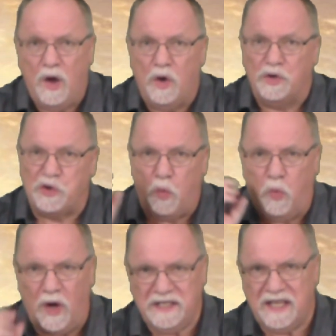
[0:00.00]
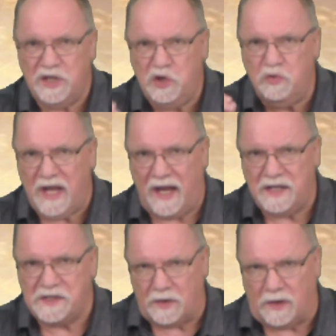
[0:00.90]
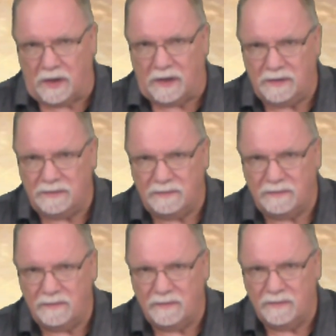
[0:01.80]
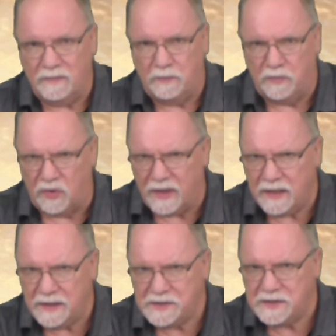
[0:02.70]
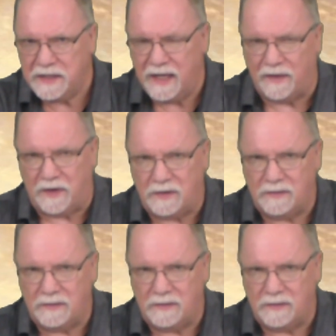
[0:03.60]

So, what can unite us all, bring us together?